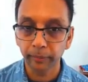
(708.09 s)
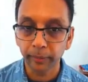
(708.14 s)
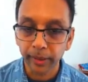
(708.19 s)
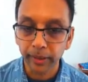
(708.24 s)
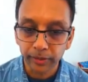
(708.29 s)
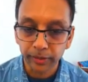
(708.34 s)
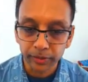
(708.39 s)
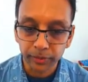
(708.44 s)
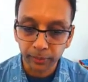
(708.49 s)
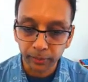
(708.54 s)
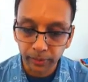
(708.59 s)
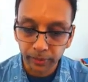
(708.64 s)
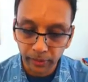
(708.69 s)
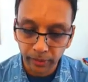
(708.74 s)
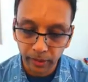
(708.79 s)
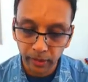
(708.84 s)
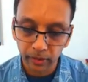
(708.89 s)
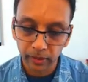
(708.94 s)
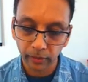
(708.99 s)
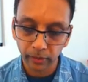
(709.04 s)
Because we
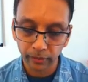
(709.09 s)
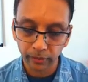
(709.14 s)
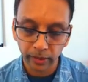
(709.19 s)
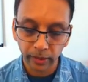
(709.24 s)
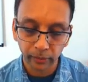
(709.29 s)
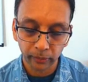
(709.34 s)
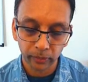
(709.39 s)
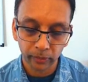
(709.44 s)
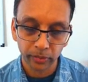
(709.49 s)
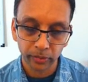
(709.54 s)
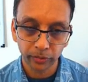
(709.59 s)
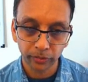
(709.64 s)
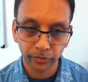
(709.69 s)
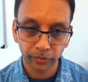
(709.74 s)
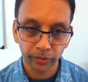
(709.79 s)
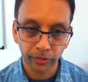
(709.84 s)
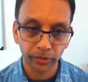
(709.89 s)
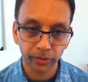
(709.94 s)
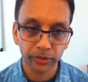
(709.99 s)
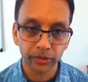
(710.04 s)
really want to
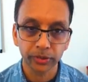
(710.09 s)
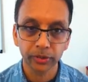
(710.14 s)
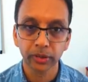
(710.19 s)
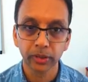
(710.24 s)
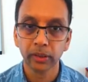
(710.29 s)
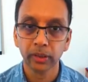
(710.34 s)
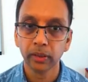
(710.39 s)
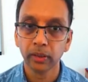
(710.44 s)
focus